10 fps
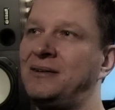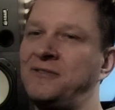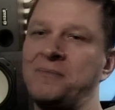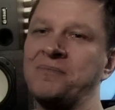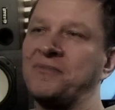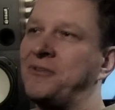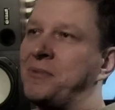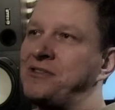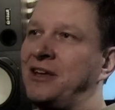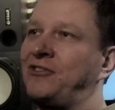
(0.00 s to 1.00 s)
from
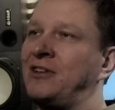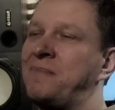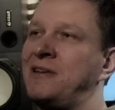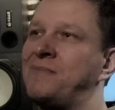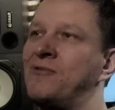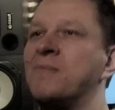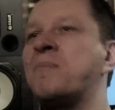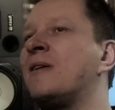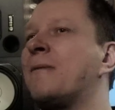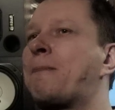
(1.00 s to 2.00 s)
a section of people,
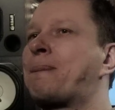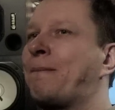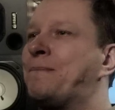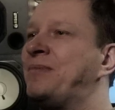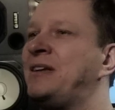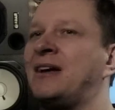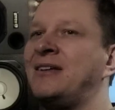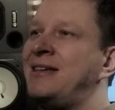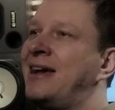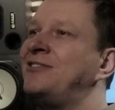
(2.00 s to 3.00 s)
but
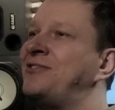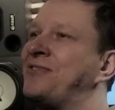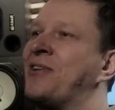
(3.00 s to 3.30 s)
in the end you've got